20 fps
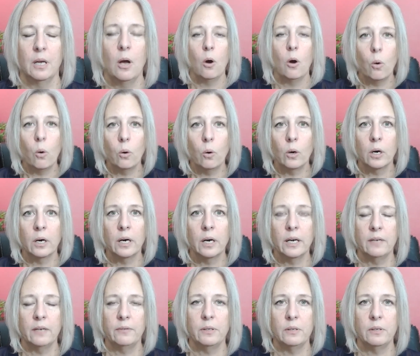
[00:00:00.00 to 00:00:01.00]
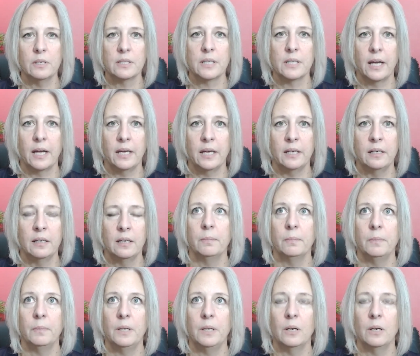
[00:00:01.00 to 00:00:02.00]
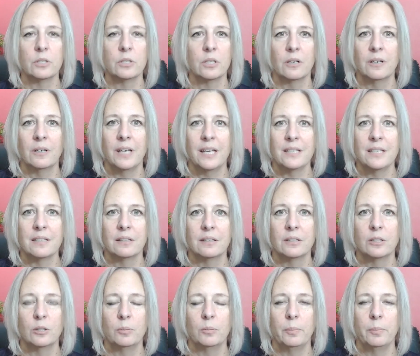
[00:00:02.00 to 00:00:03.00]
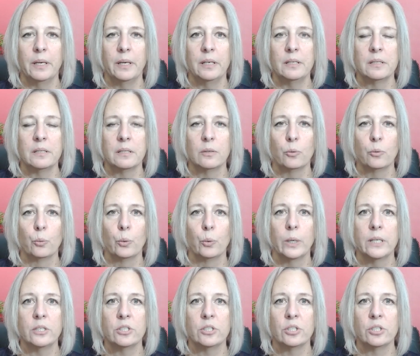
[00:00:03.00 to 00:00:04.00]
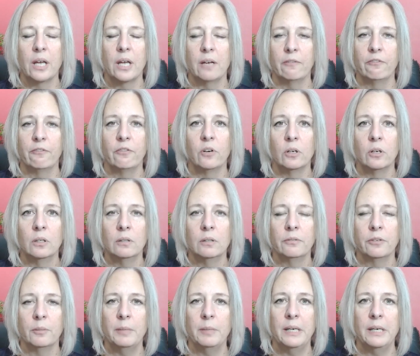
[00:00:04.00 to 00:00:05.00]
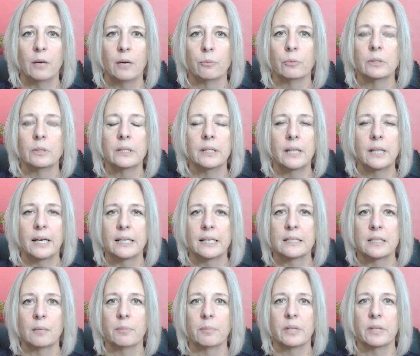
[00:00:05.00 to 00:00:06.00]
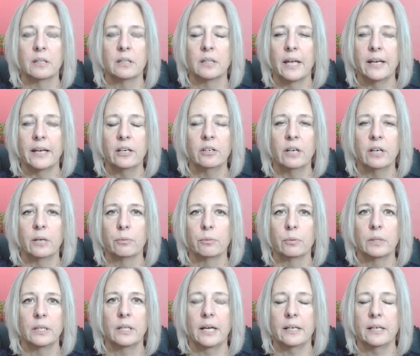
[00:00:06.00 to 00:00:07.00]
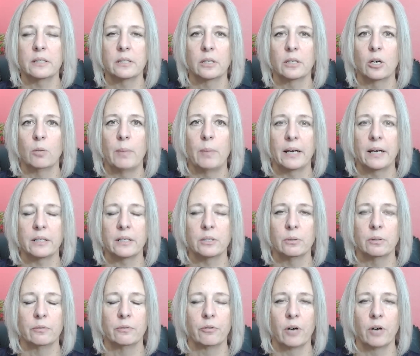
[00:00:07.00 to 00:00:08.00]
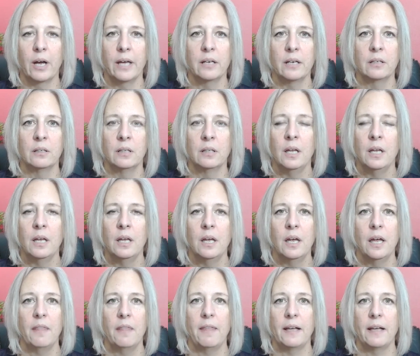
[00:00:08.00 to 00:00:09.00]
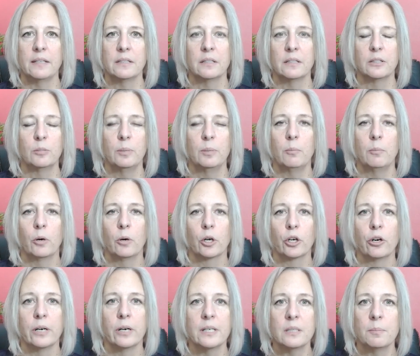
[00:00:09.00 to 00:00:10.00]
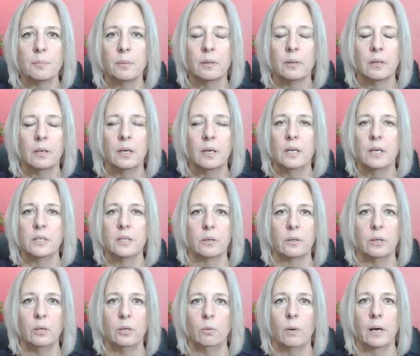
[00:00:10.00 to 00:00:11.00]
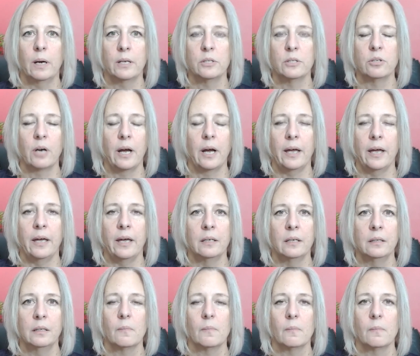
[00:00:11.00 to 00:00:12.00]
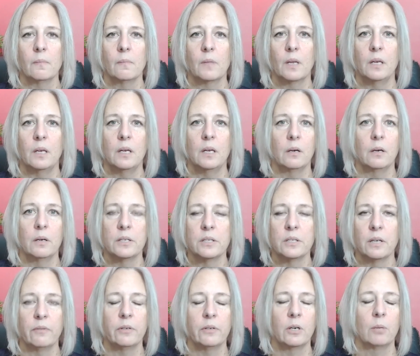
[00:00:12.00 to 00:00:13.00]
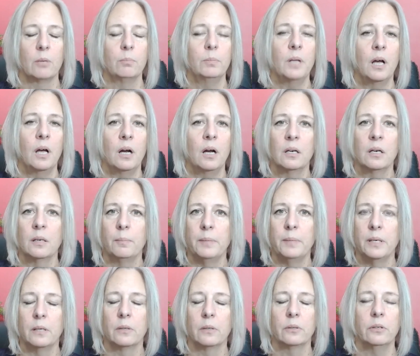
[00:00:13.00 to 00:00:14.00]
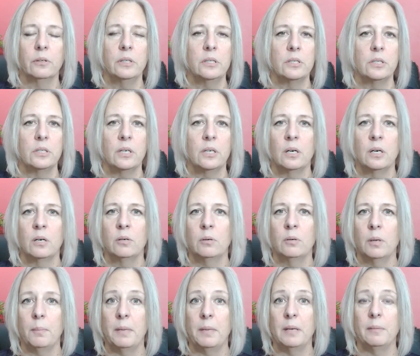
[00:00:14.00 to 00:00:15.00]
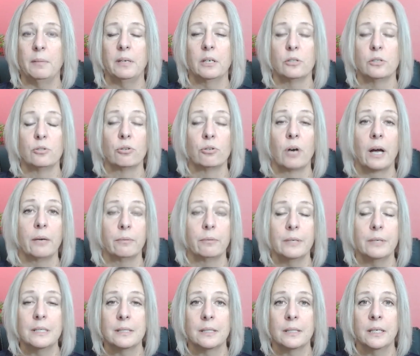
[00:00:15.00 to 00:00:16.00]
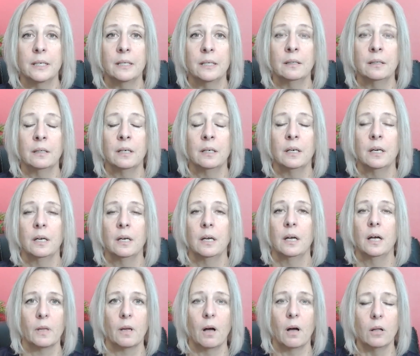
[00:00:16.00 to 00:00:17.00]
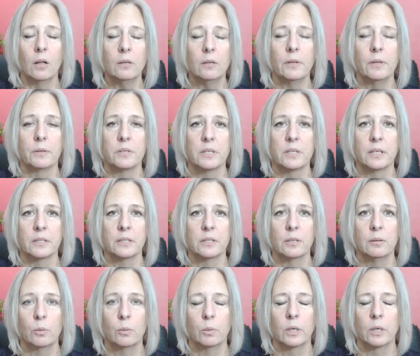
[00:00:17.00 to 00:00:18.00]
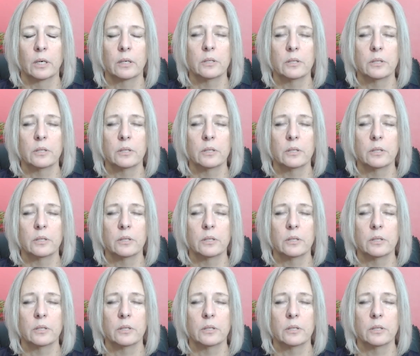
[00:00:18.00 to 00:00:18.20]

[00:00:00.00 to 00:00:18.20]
Or if you decide, Chardonnay is a little bit rich and full for me, I really like something lighter. I'd really like to go back to a varietal that's a little bit more crisp. So you want to try, a Sauvignon Blanc, a Pinot Grigio, maybe a dry Riesling. All of those things could work.